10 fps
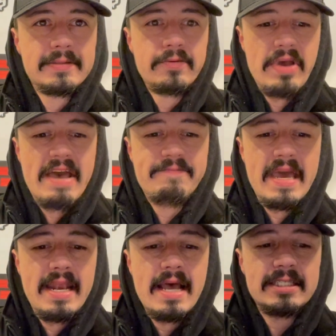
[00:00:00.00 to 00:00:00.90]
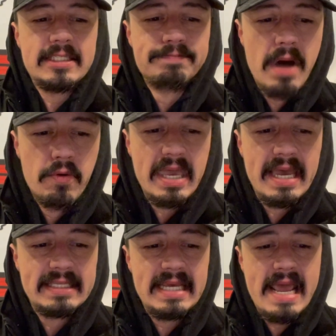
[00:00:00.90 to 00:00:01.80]
We have been smoking
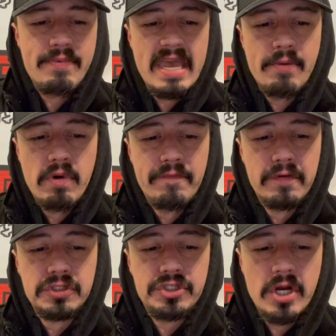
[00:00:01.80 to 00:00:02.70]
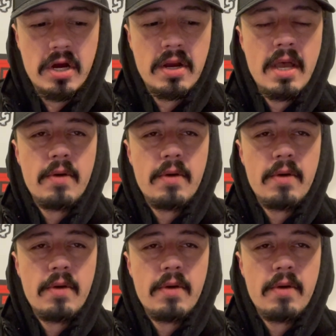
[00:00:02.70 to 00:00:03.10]
it. Today we hit one for sure.